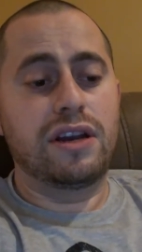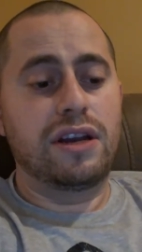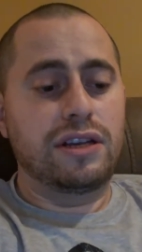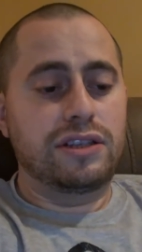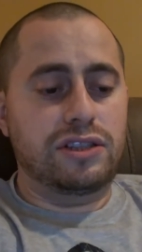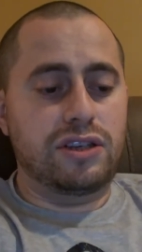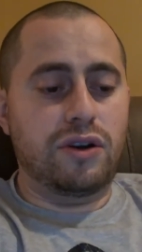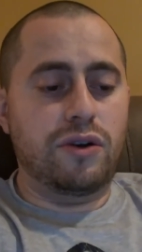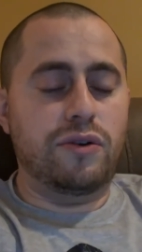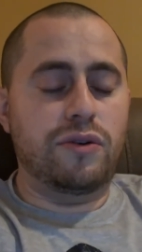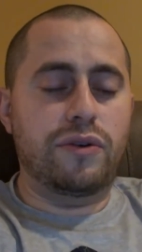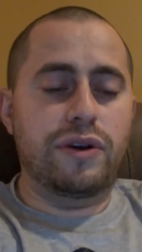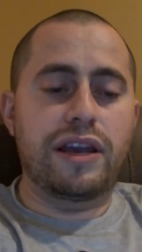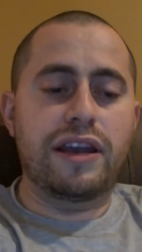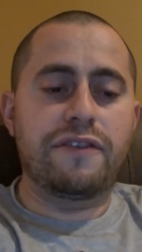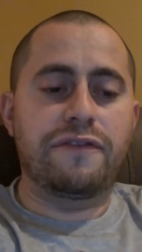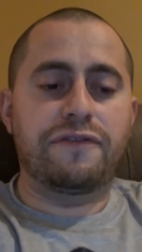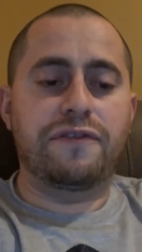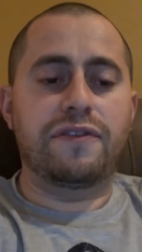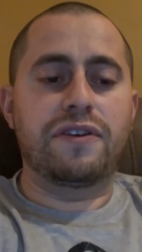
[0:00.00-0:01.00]
So
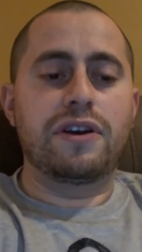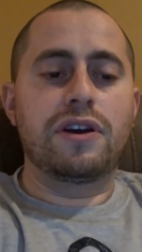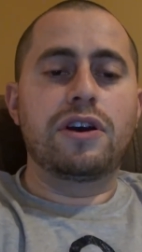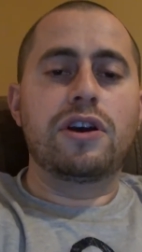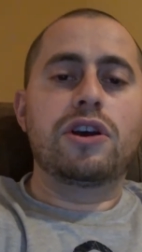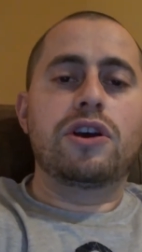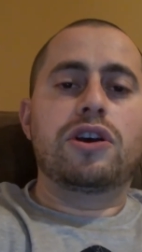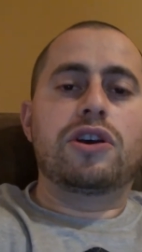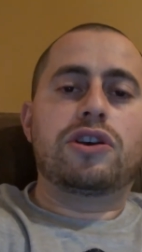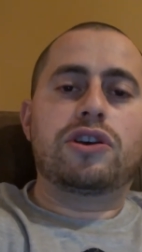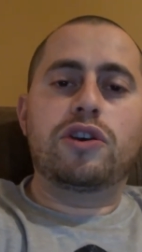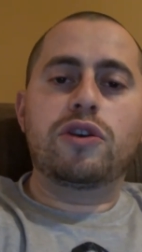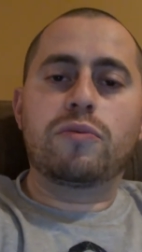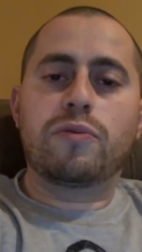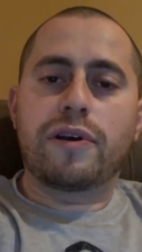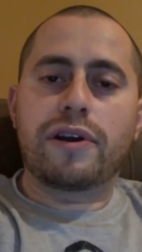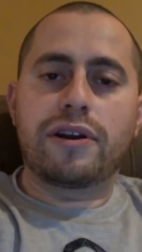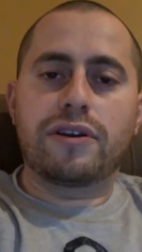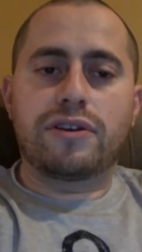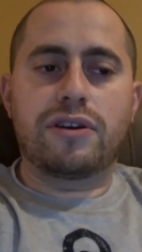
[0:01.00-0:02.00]
if you
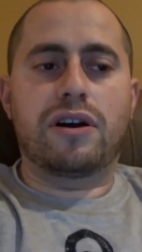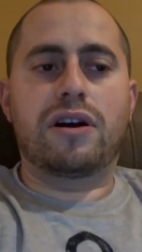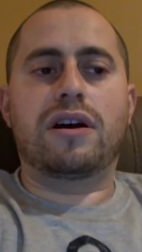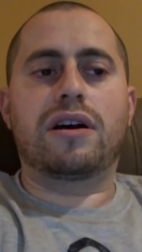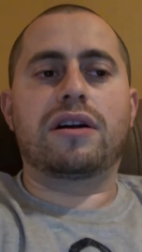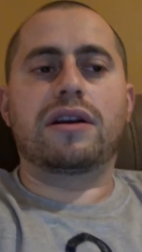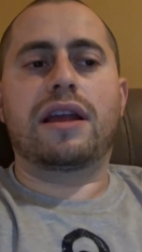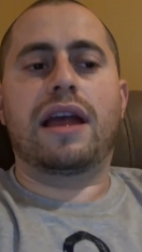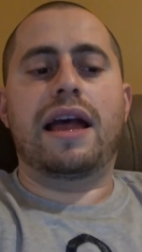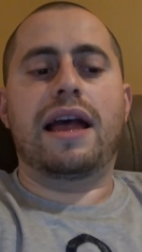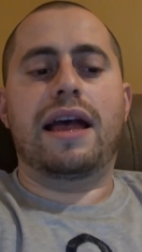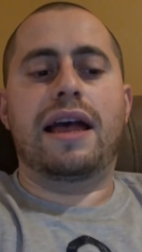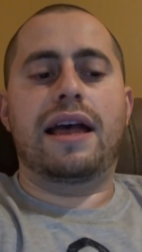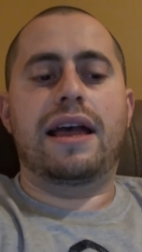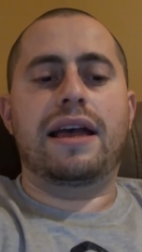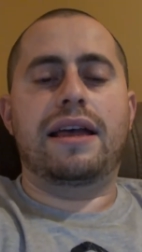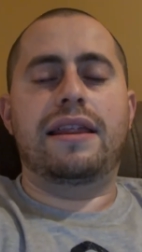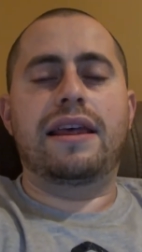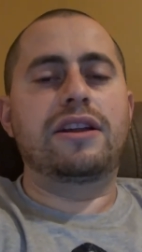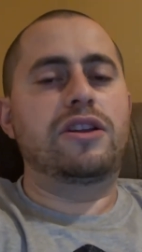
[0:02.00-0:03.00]
bring your dog
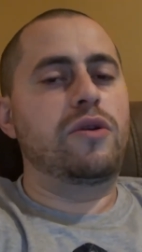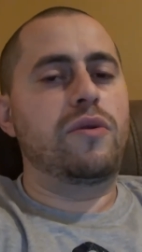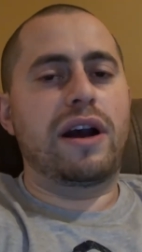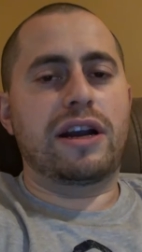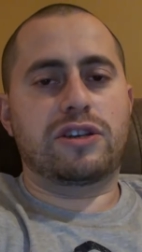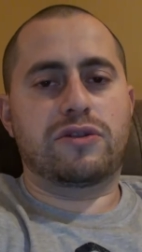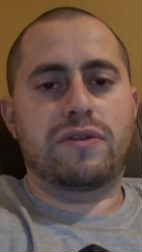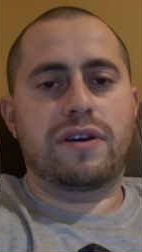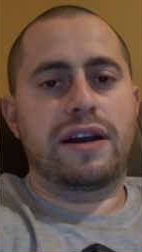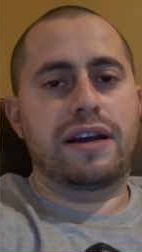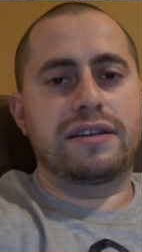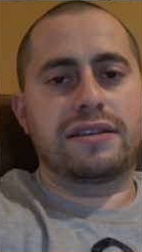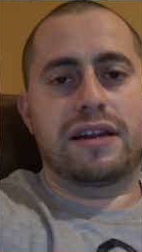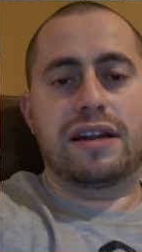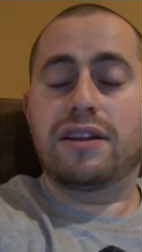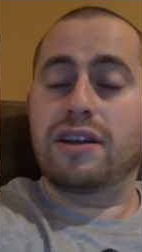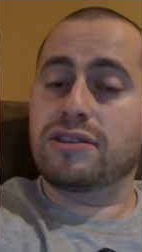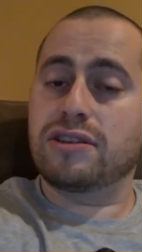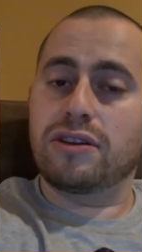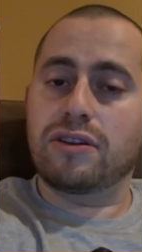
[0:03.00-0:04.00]
and they do x-rays and
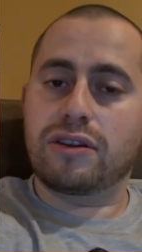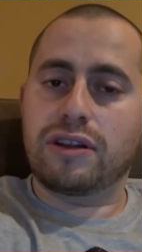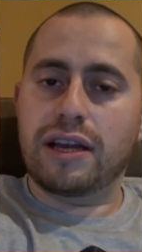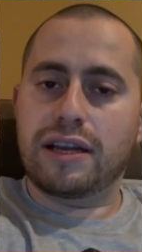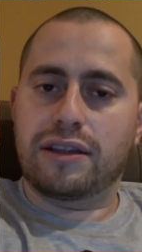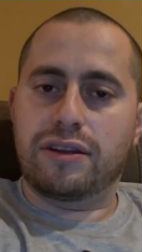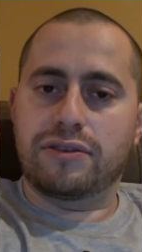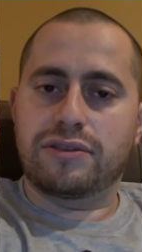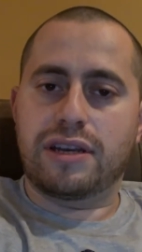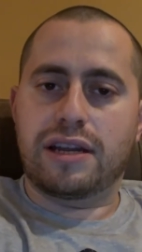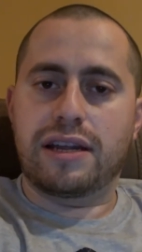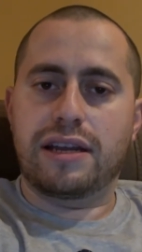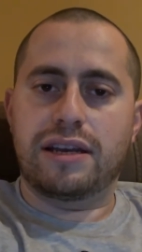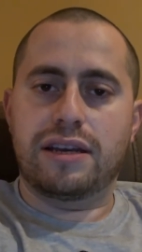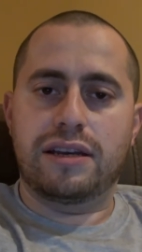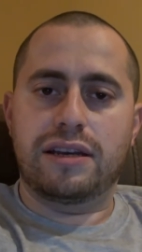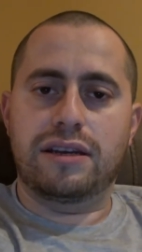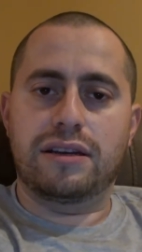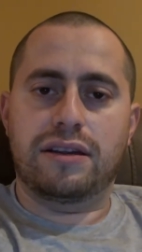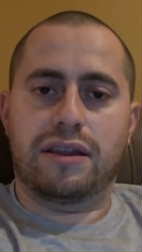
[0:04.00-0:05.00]
it doesn't look like there's
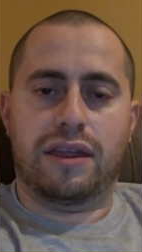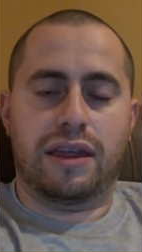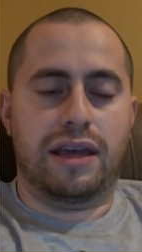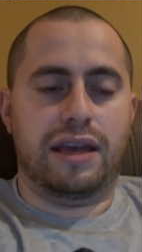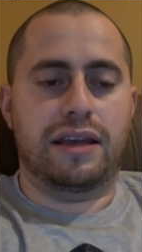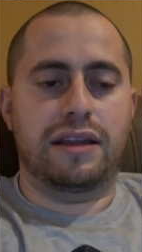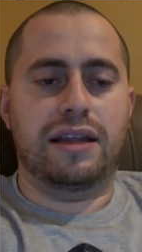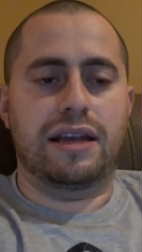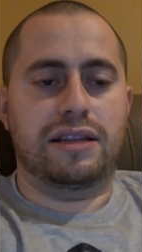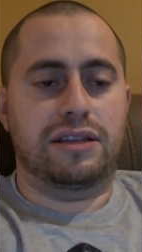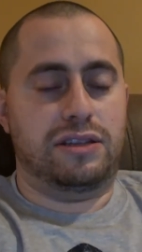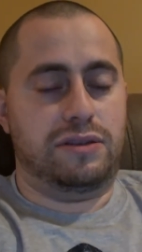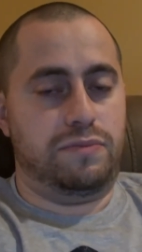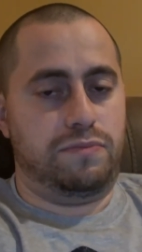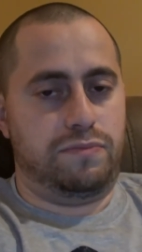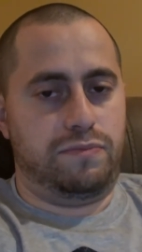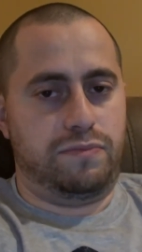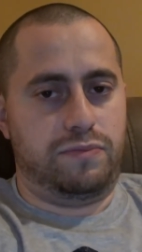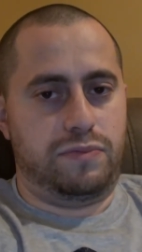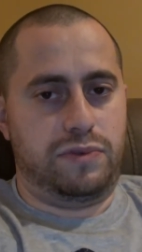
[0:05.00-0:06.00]
anything
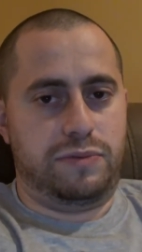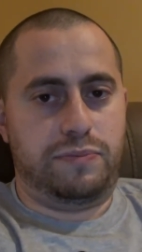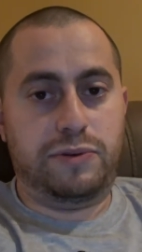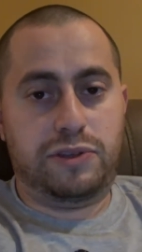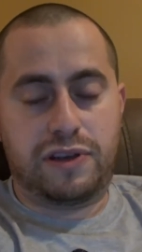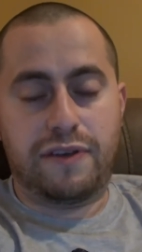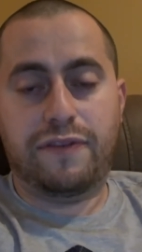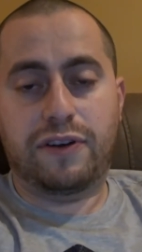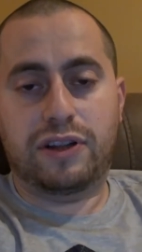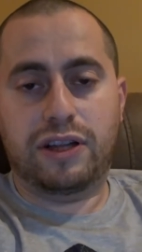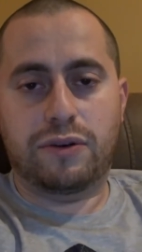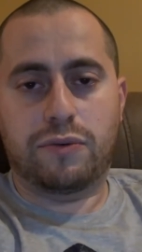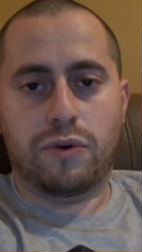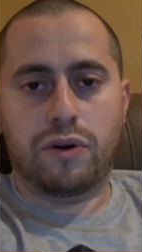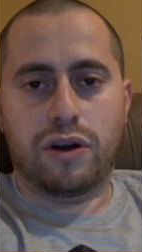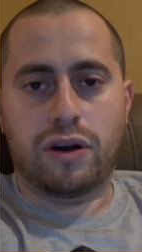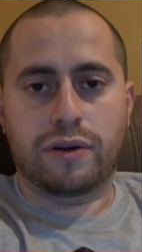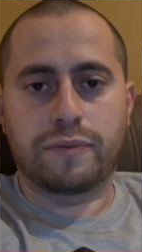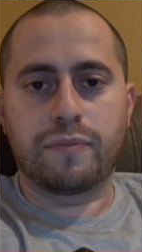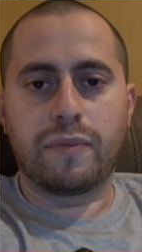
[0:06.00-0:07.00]
that's specifically
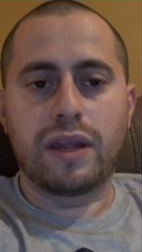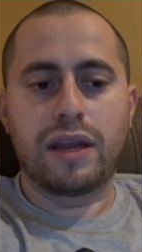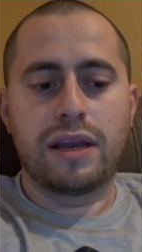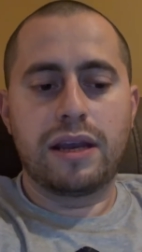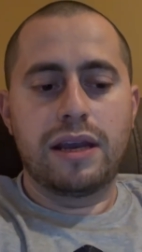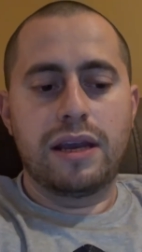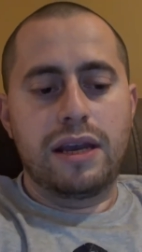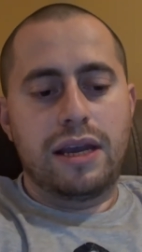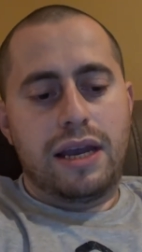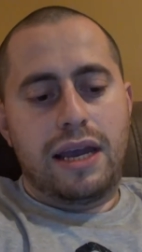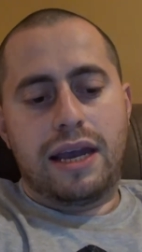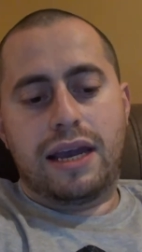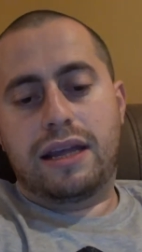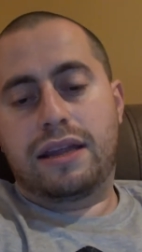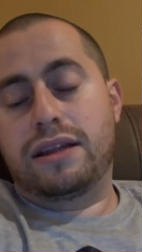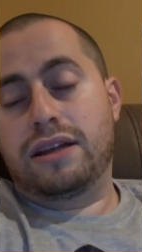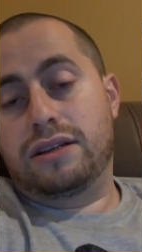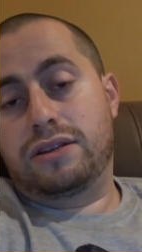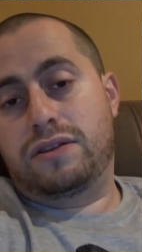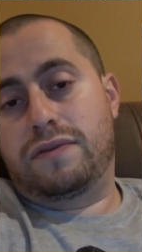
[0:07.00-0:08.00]
wrong,
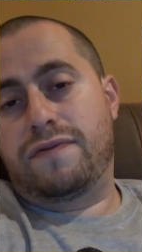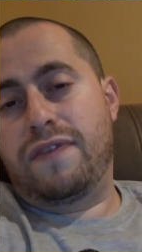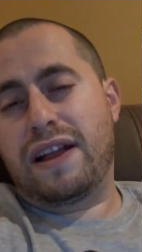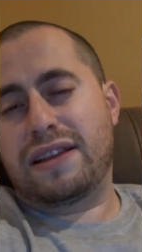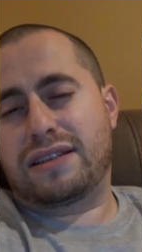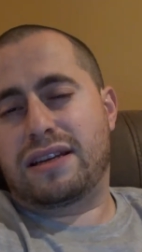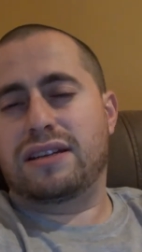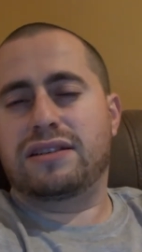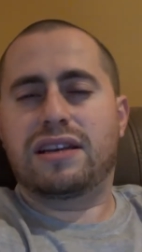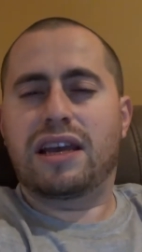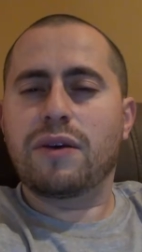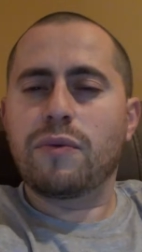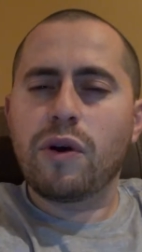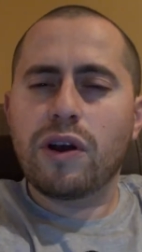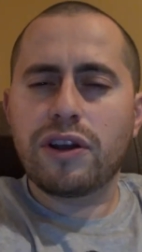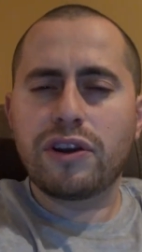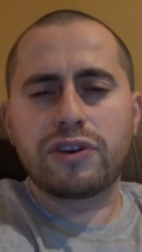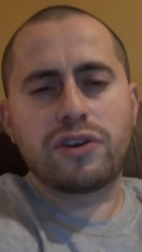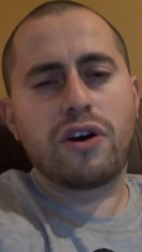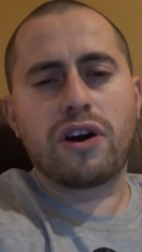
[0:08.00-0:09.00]
and the vet's going to say,
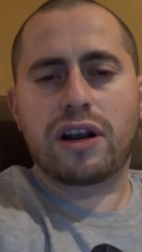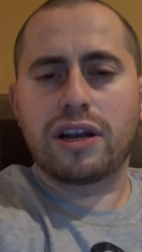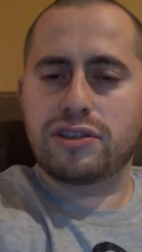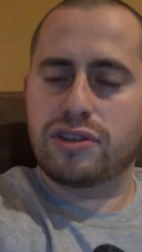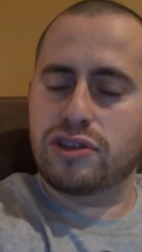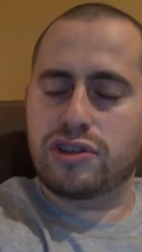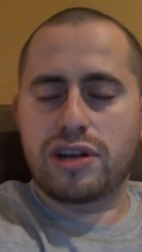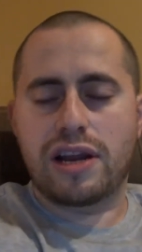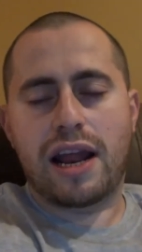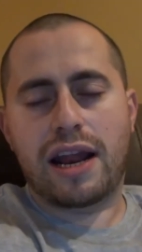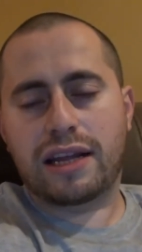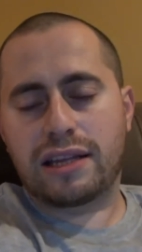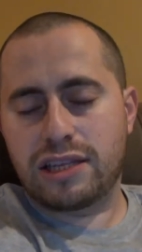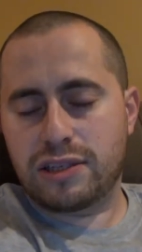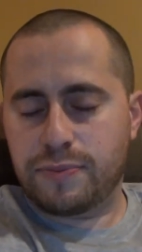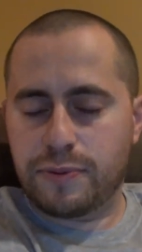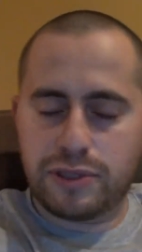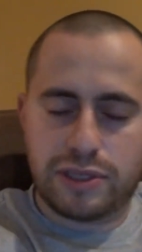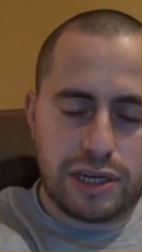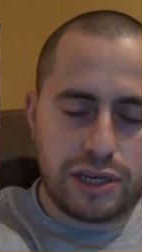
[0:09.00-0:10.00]
well, your dog has a genetic
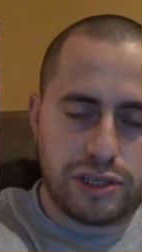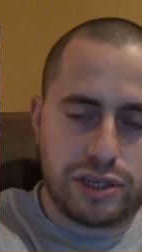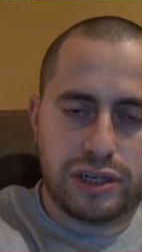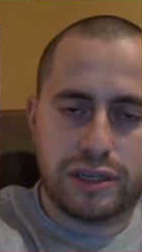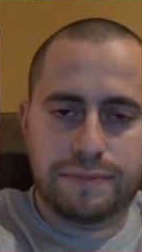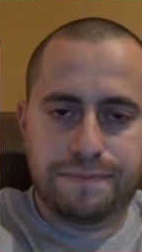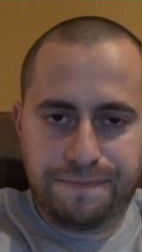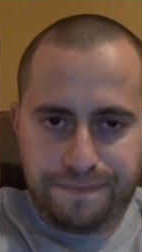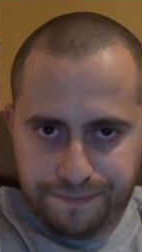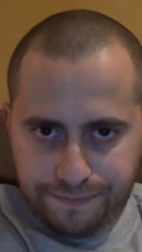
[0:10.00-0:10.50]
disposition